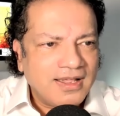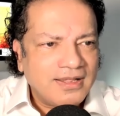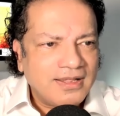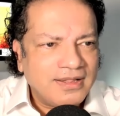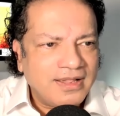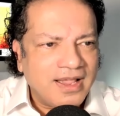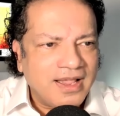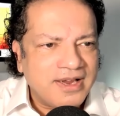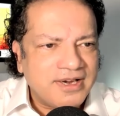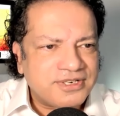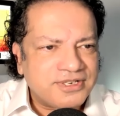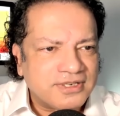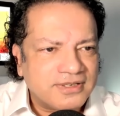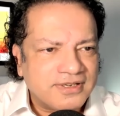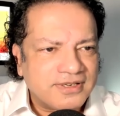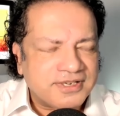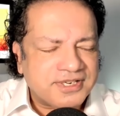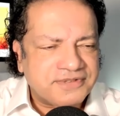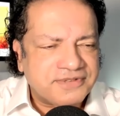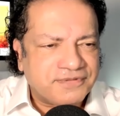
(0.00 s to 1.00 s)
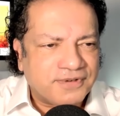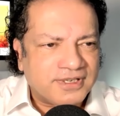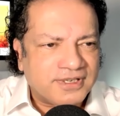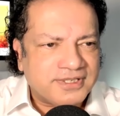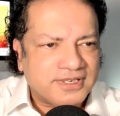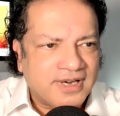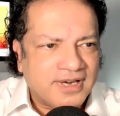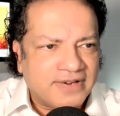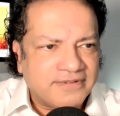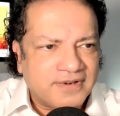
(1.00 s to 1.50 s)
The angel, this is verse
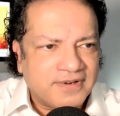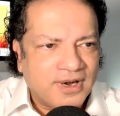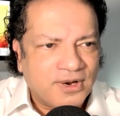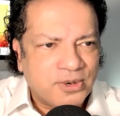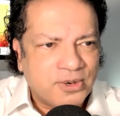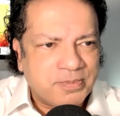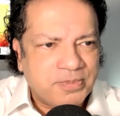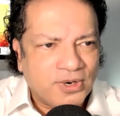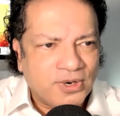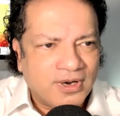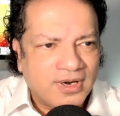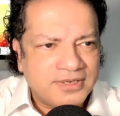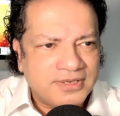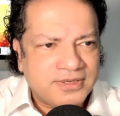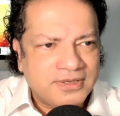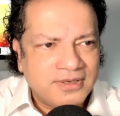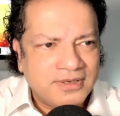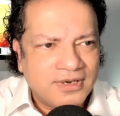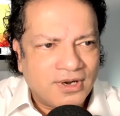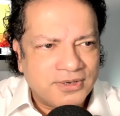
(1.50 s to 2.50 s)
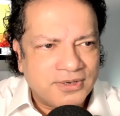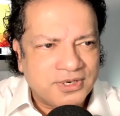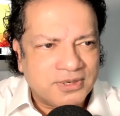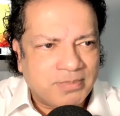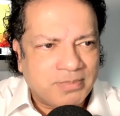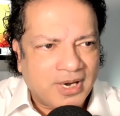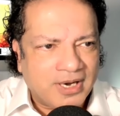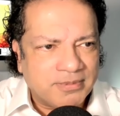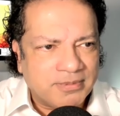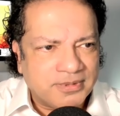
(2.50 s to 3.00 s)
11. I hope you all are on your
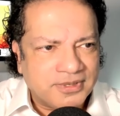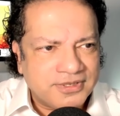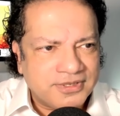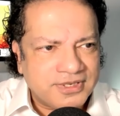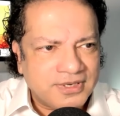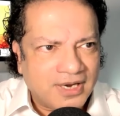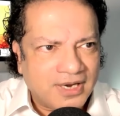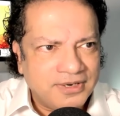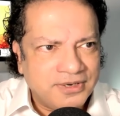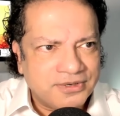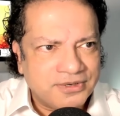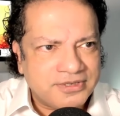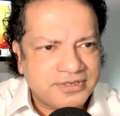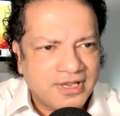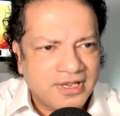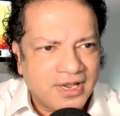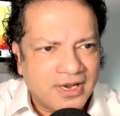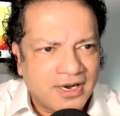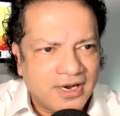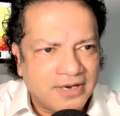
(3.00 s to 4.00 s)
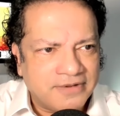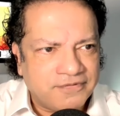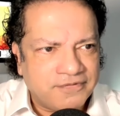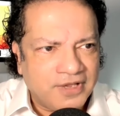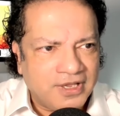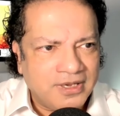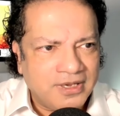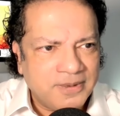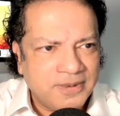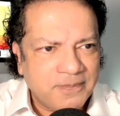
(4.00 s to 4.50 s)
Bibles. I use the
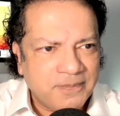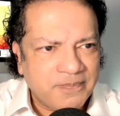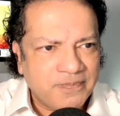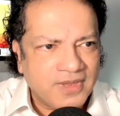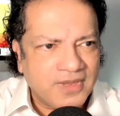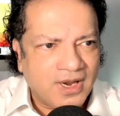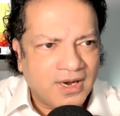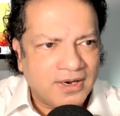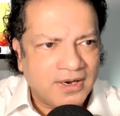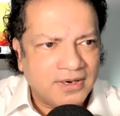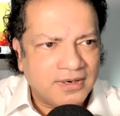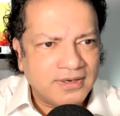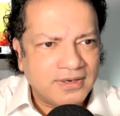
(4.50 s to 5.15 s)
NIV. Uh,